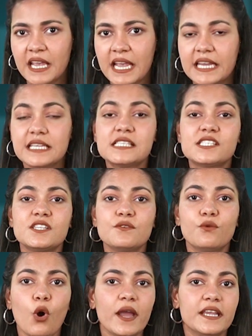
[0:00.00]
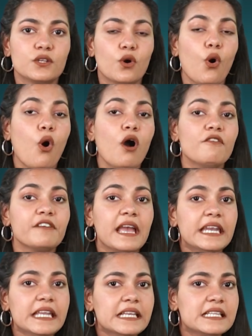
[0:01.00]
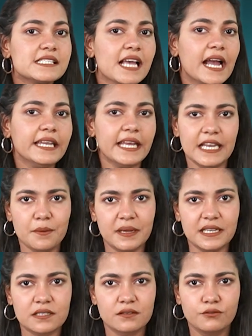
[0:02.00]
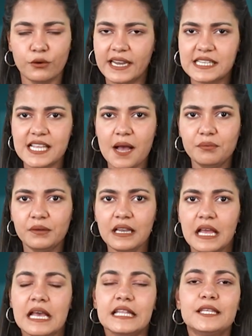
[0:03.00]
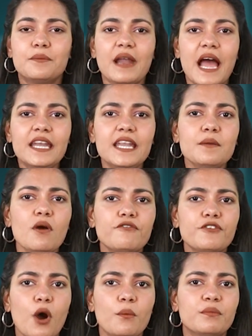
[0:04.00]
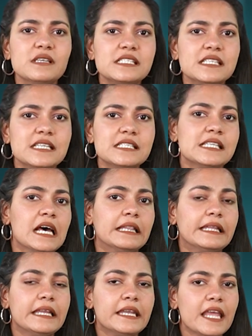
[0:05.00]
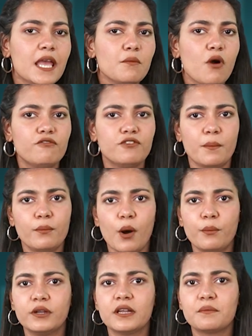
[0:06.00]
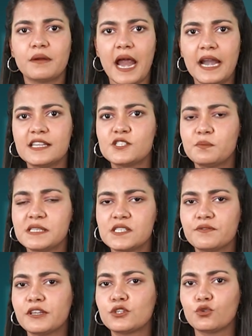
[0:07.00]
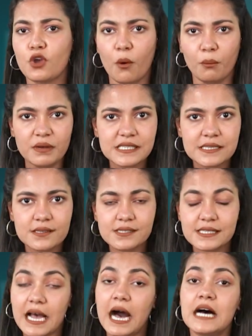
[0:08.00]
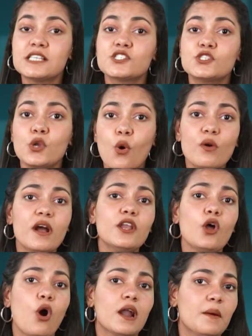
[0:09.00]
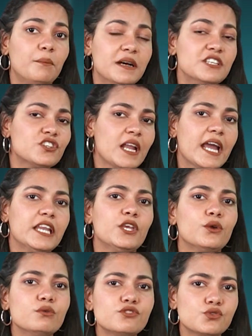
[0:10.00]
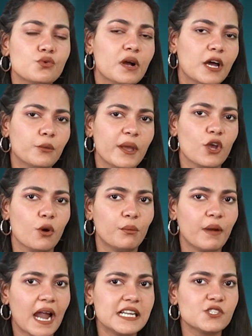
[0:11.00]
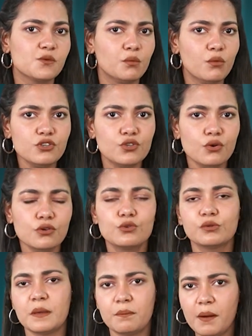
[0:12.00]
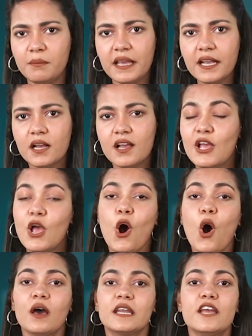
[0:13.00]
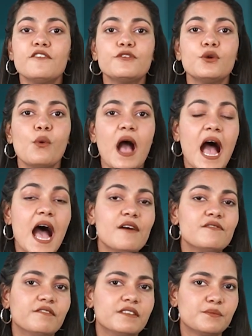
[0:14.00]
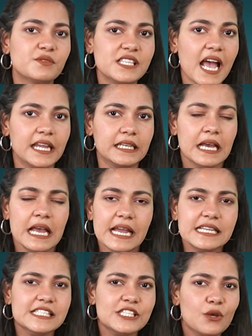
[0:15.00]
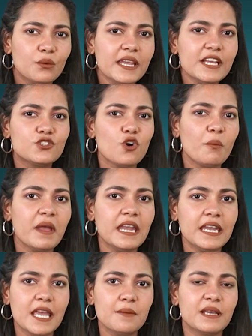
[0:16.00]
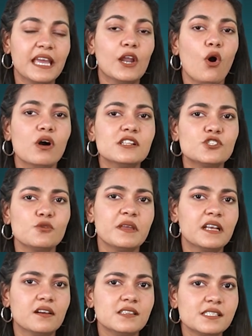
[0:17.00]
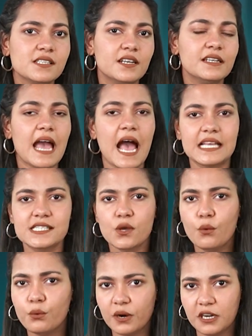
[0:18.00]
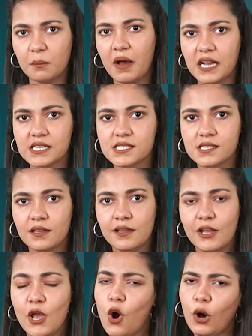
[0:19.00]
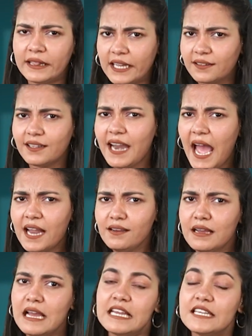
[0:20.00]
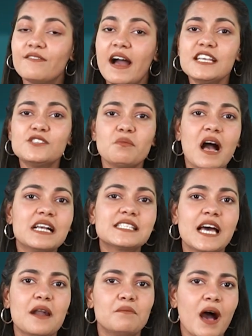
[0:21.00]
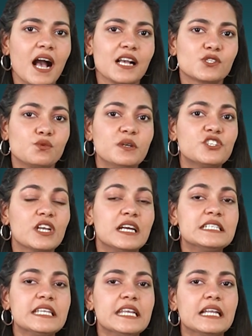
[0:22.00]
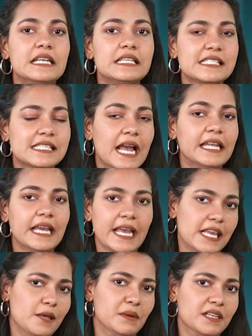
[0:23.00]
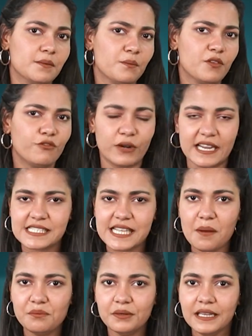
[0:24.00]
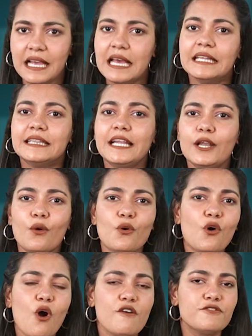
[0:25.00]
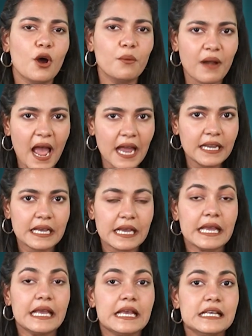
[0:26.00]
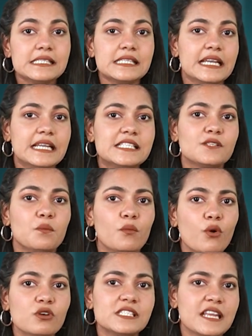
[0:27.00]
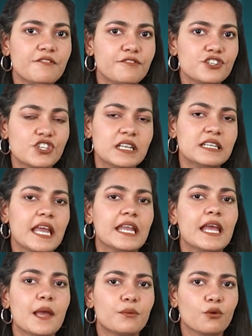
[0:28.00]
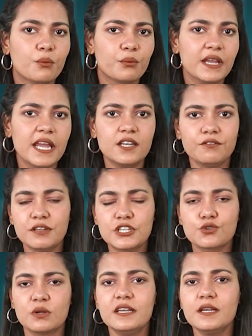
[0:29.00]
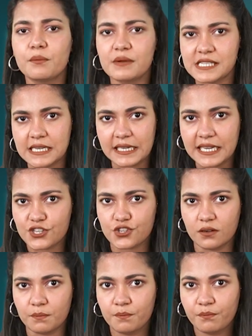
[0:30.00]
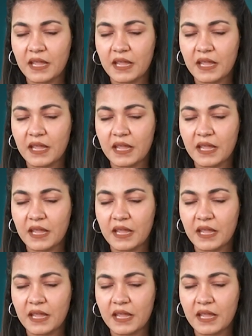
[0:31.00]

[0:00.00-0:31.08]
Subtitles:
It is devoid of any design element. For example, the brand name of your business, the name of a popular brand specific to your business, a slogan or a punchline used to convey your brand's motto to the public, or if you have a website, its unique domain name can also be considered as word marks. On the other hand, device marks are marks which contain a design element. For example, the logo of your brand is its most efficient and appropriate visual representation.